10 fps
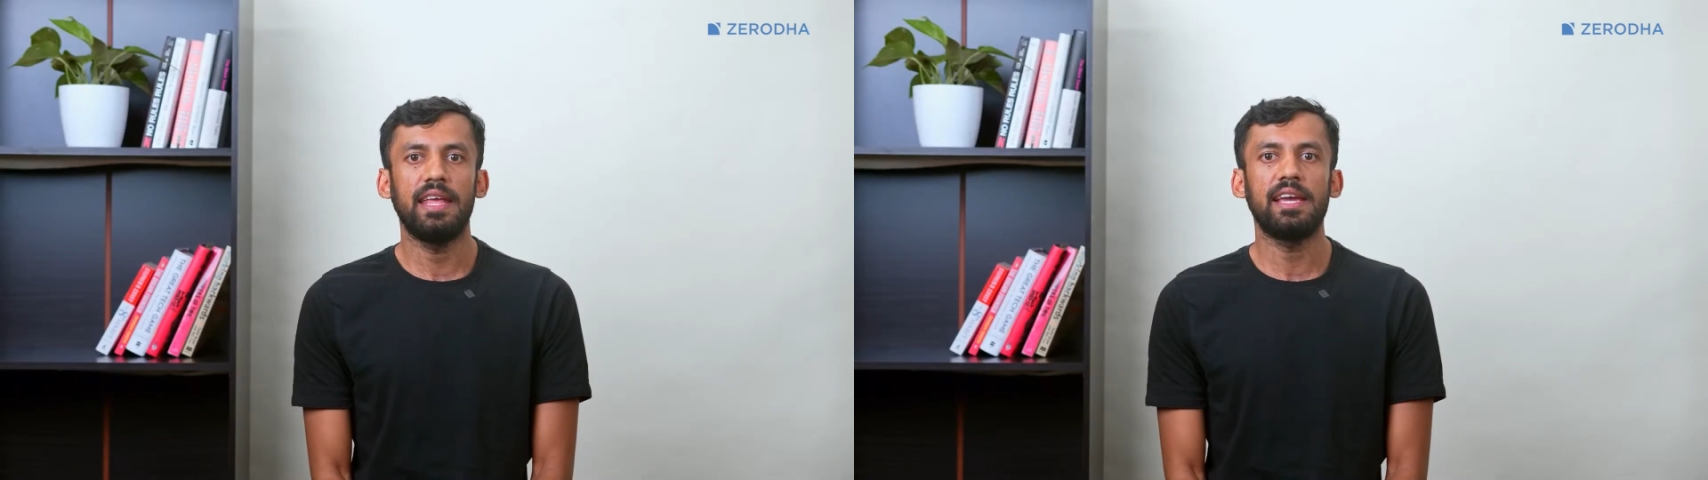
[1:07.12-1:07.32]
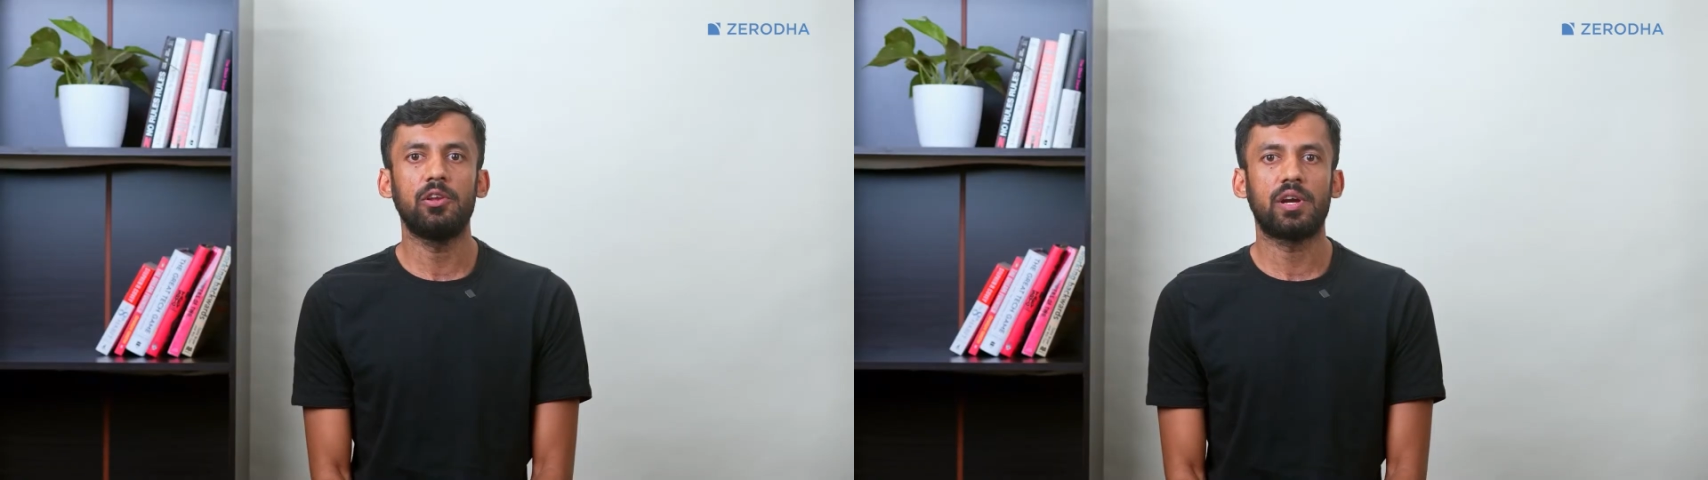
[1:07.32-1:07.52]

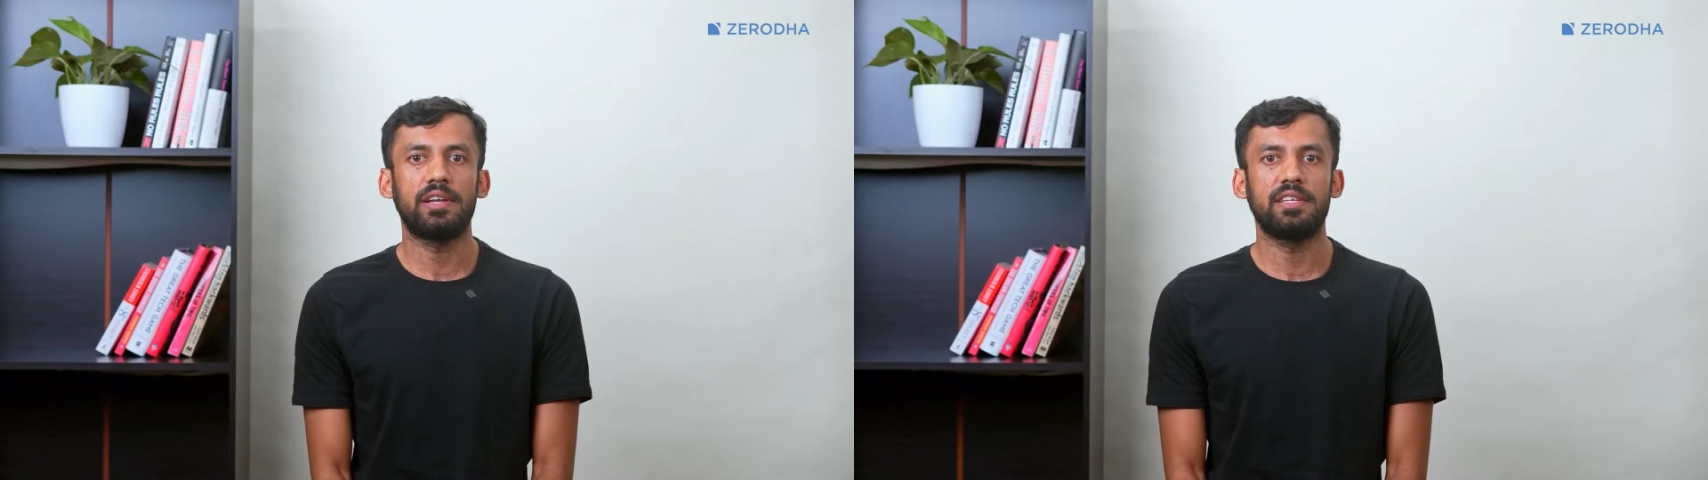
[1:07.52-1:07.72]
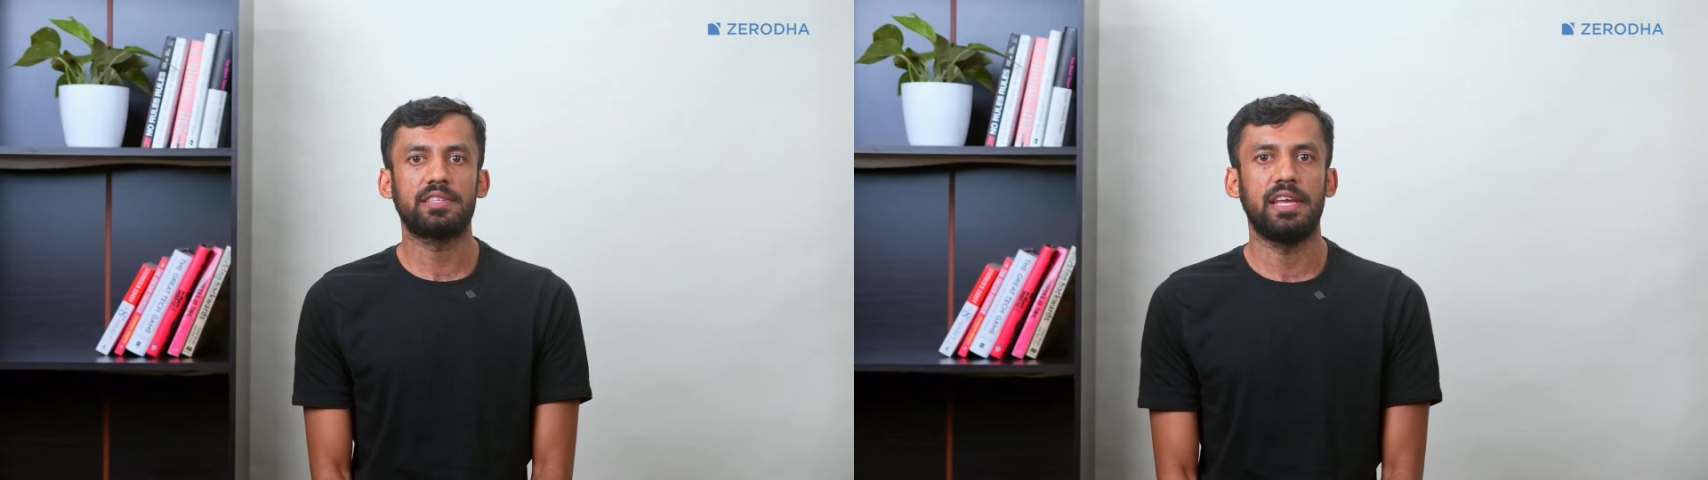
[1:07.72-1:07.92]
Take a look
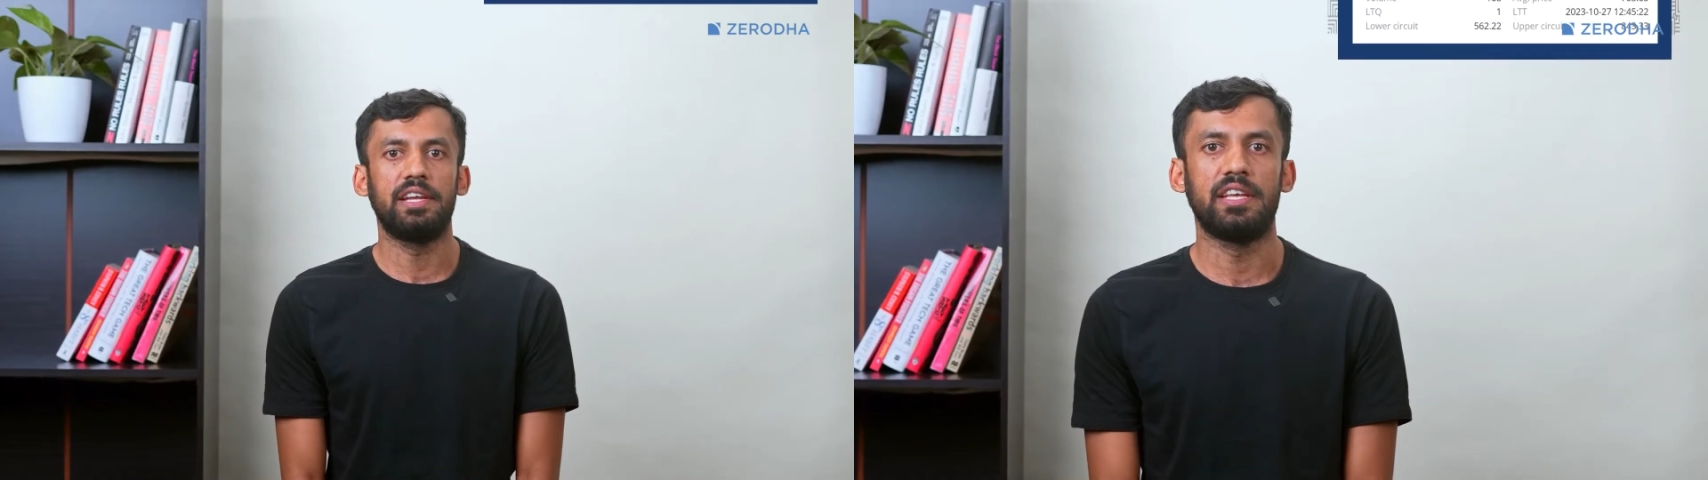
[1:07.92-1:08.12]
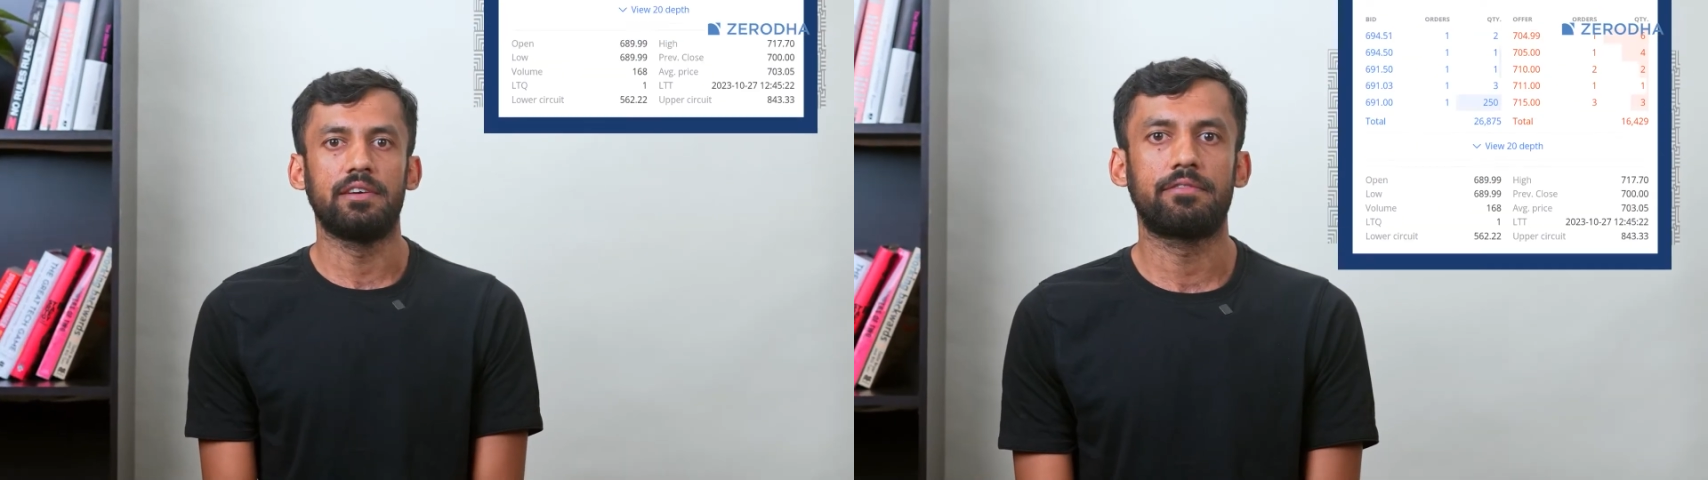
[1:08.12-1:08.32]
at this
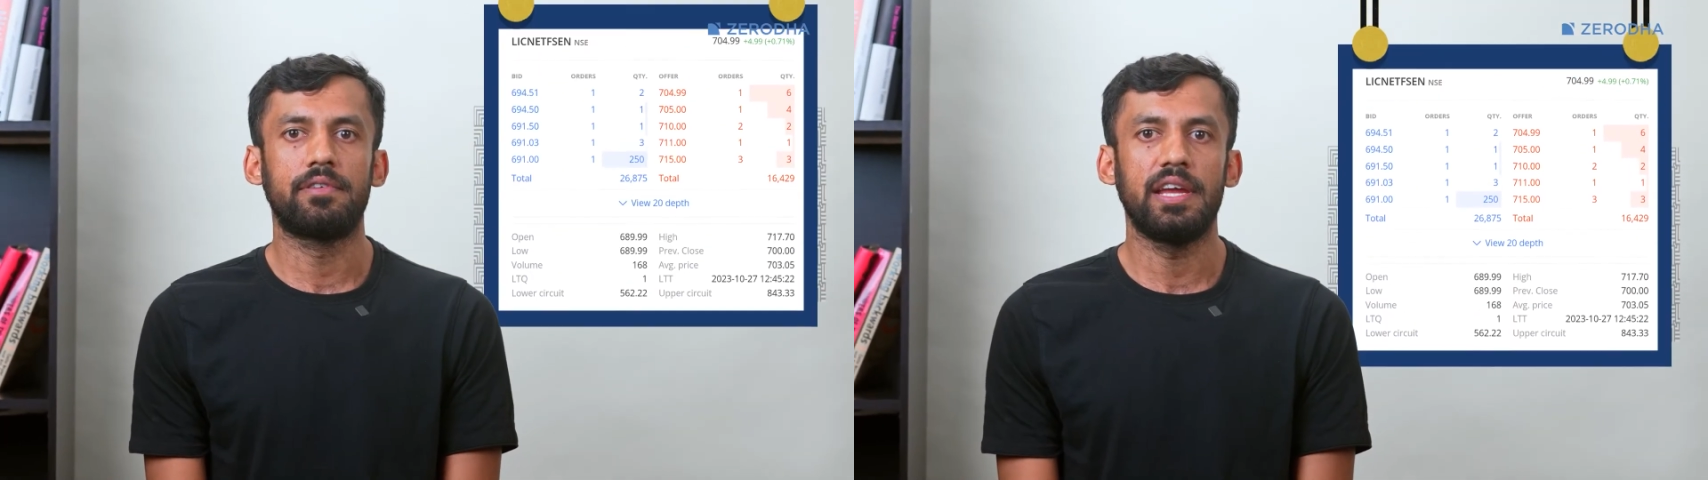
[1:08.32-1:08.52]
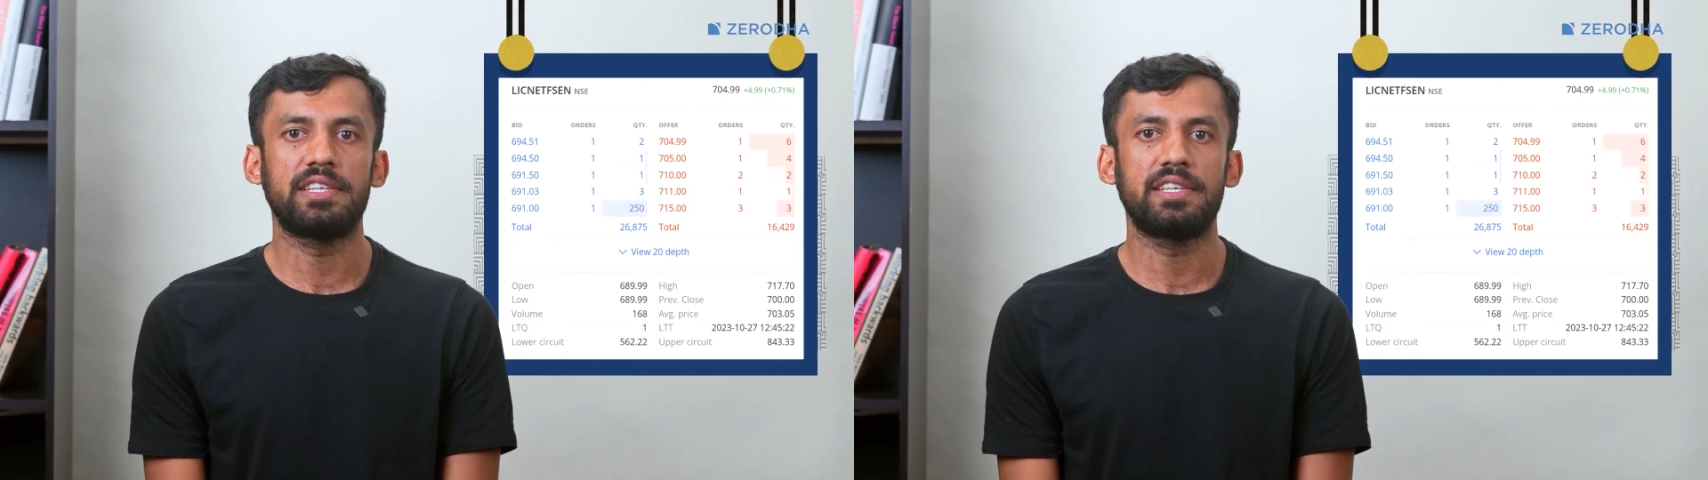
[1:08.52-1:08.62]
ETF.